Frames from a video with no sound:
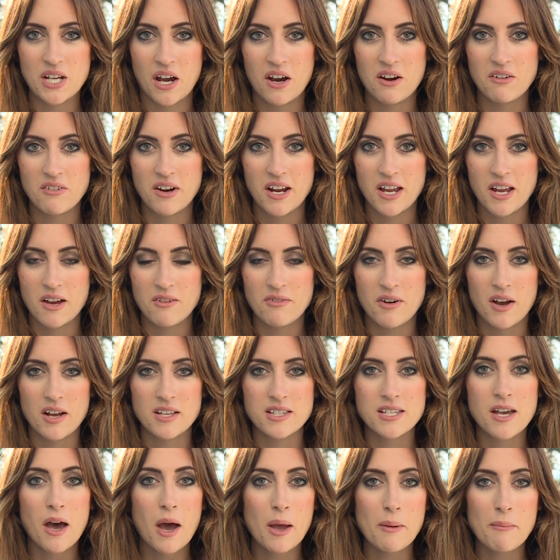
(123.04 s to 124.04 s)
diary of
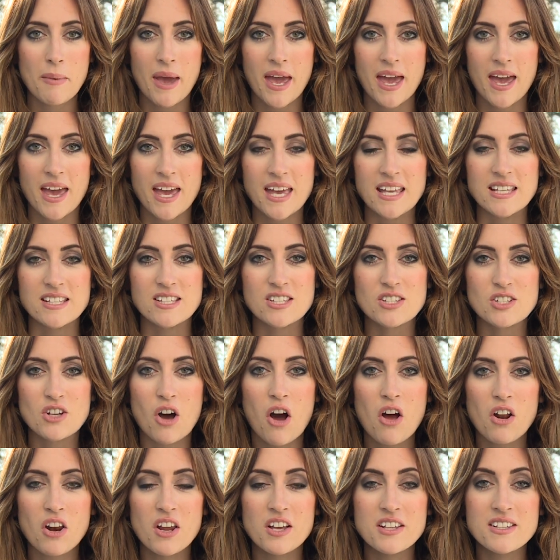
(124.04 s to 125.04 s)
our time here in
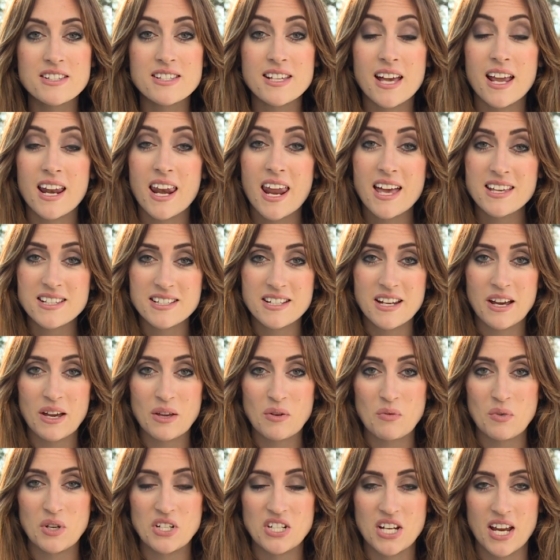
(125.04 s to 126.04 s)
Scotland and last
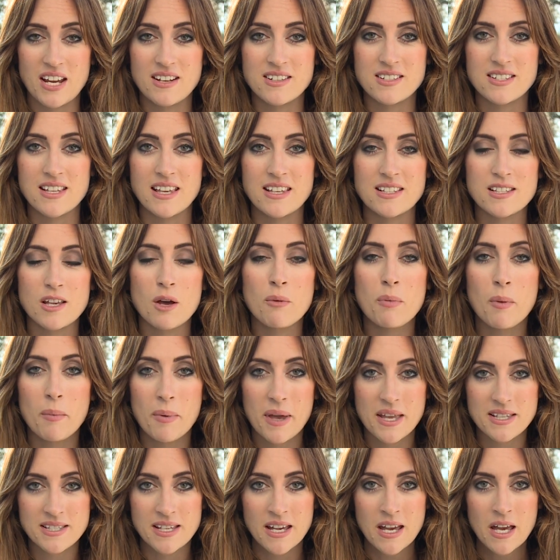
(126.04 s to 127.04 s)
night we changed things up a
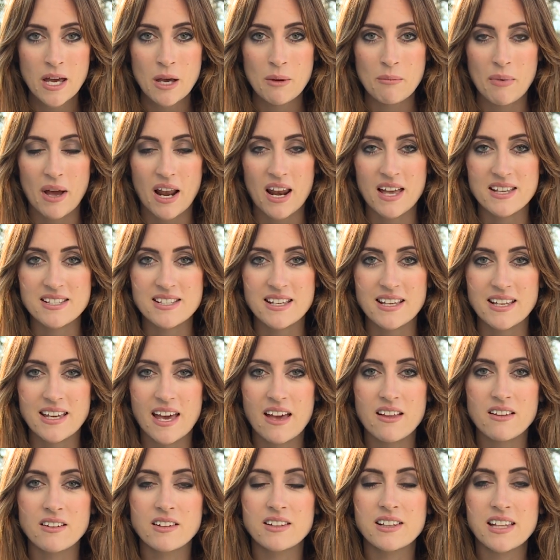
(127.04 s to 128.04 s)
bit by letting
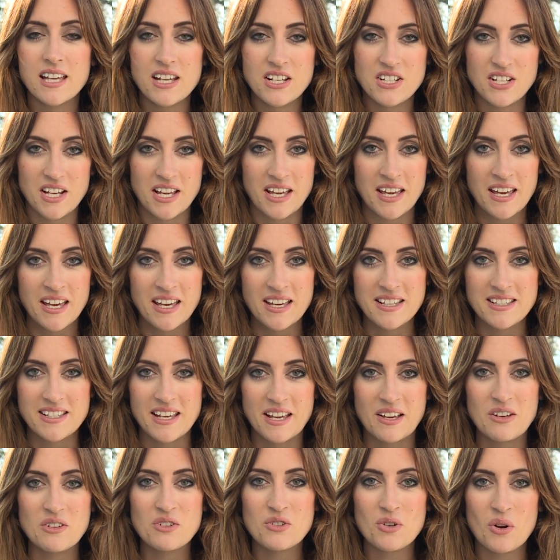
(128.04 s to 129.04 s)
Gael Clichy
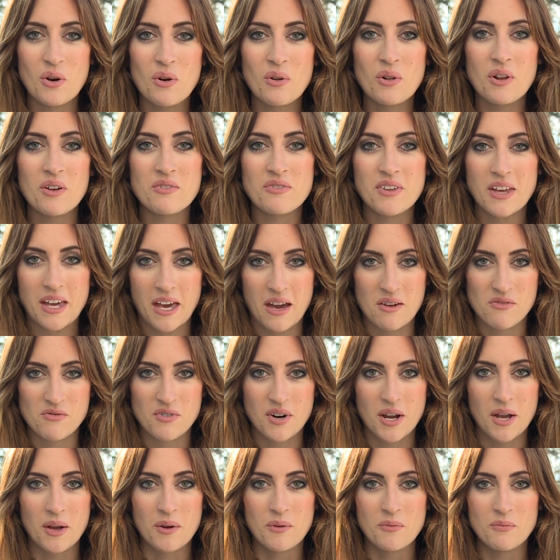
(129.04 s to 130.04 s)
take control of the
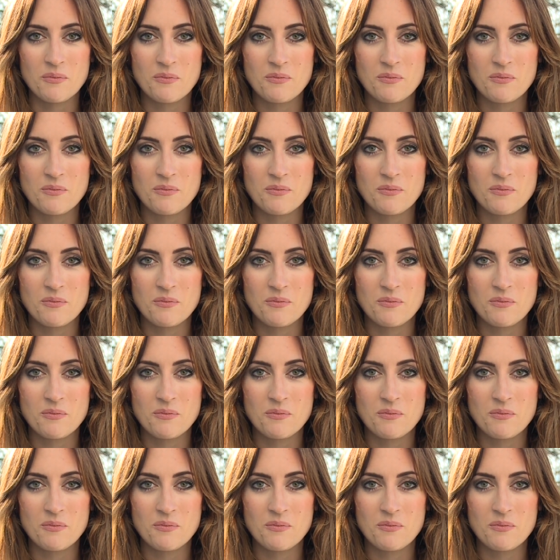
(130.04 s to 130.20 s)
camera.